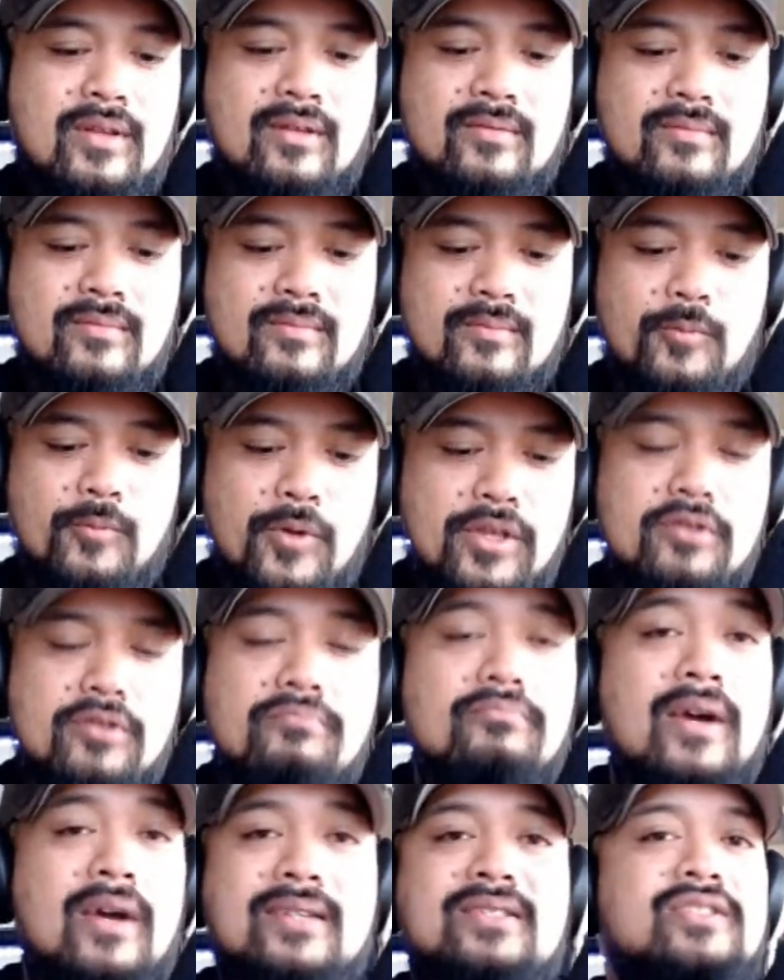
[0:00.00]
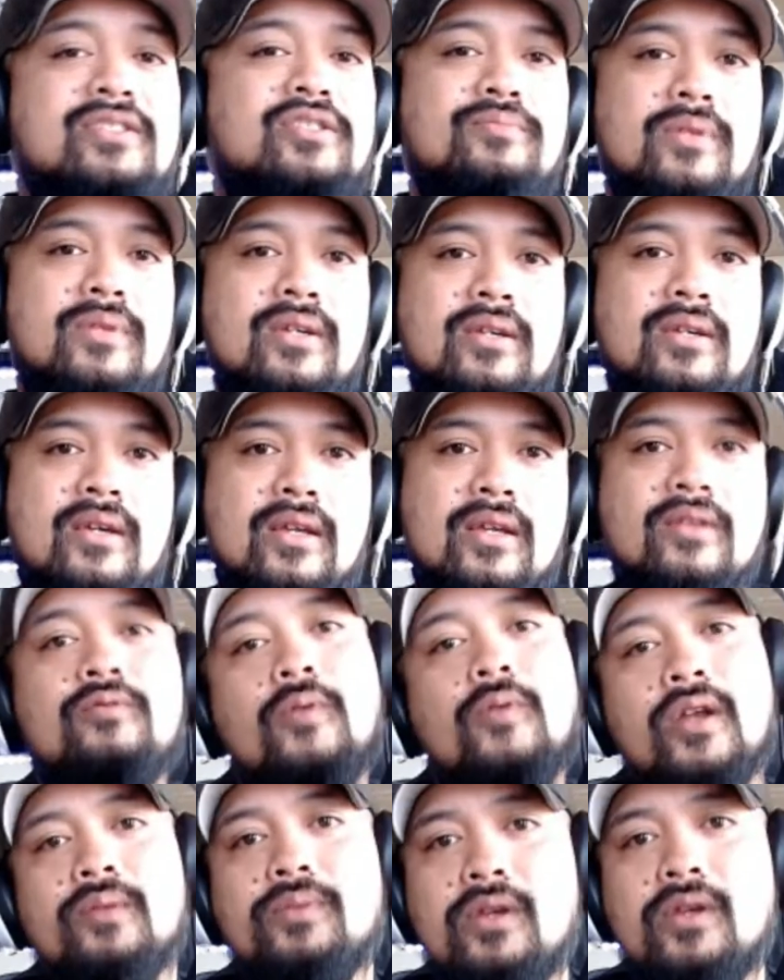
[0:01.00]
When you message me and you want
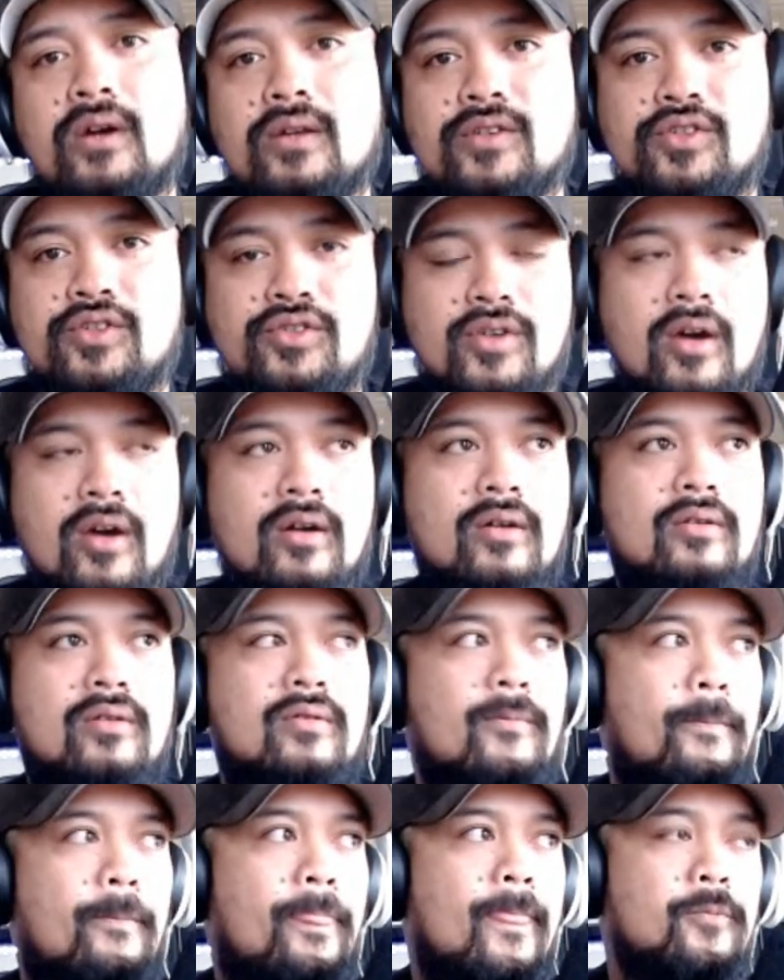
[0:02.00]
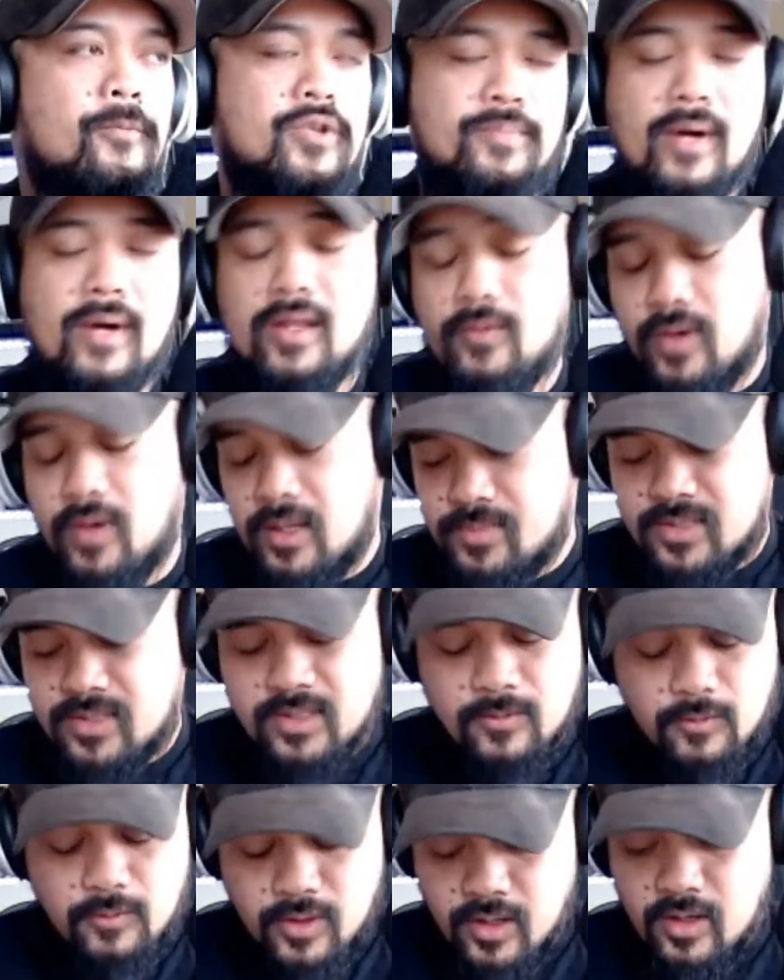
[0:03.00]
to be on the show, which, by the way, I'm still
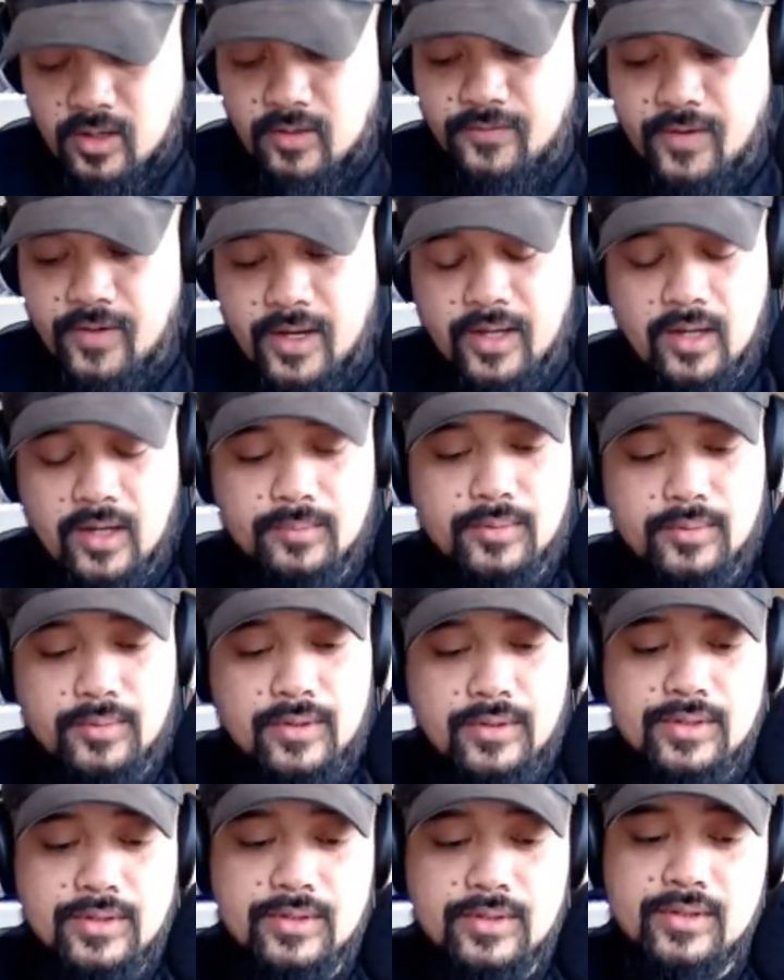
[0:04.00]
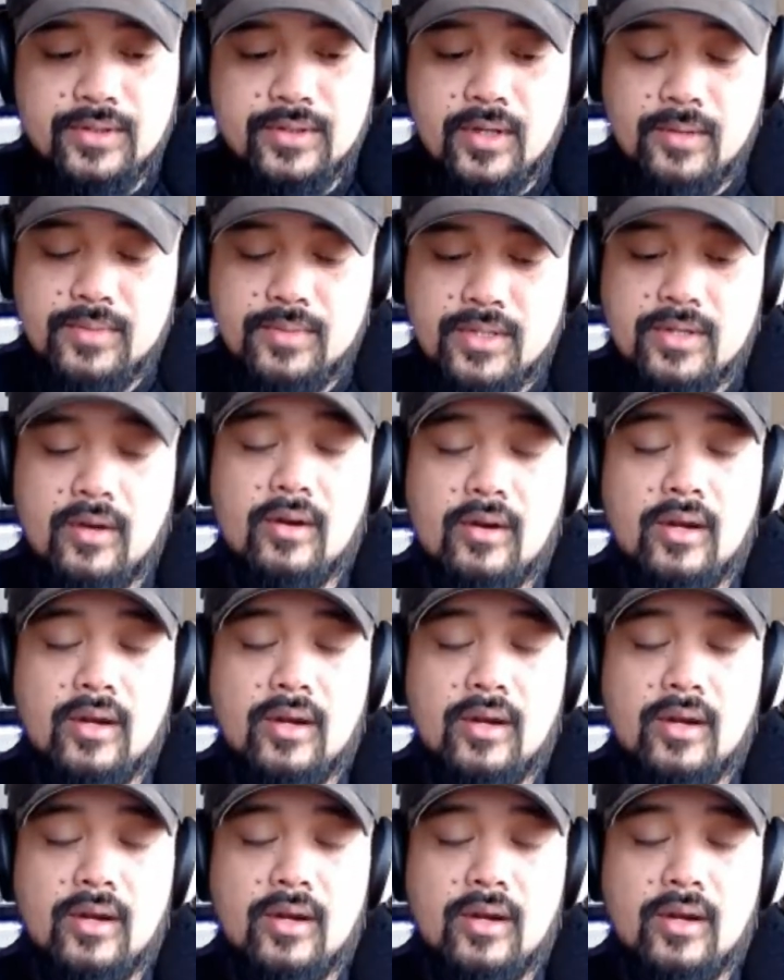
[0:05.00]
working on finding a producer, so I'm sorry